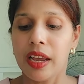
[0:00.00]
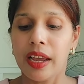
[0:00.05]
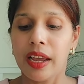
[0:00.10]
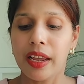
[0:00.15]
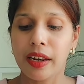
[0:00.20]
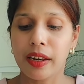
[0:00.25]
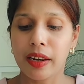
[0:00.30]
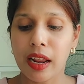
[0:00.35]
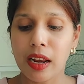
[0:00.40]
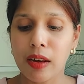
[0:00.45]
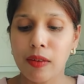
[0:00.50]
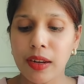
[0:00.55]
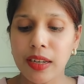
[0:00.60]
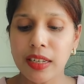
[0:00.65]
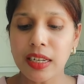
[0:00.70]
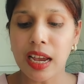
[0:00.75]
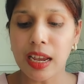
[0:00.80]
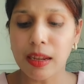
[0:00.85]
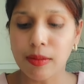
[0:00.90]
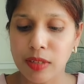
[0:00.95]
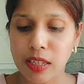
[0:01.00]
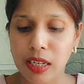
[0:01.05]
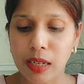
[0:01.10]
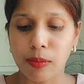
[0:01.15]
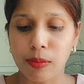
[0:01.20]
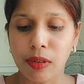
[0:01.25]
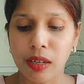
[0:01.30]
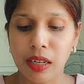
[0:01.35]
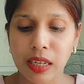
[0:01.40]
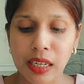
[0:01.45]
A railway
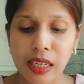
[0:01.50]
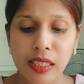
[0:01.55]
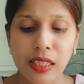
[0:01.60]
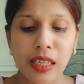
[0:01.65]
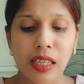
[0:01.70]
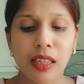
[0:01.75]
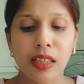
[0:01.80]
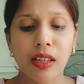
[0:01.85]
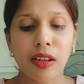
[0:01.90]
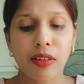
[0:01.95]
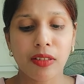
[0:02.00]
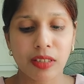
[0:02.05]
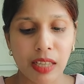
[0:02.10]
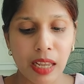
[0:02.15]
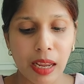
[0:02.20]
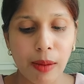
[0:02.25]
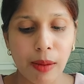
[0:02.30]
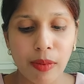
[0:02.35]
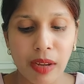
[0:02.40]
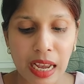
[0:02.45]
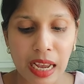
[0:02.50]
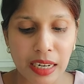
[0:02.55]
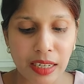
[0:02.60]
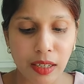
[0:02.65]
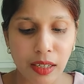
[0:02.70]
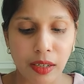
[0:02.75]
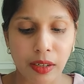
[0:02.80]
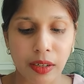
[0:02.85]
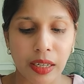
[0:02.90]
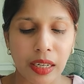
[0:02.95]
timetable is in the same
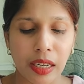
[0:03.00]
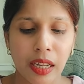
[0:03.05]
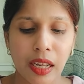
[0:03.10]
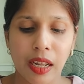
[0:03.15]
category.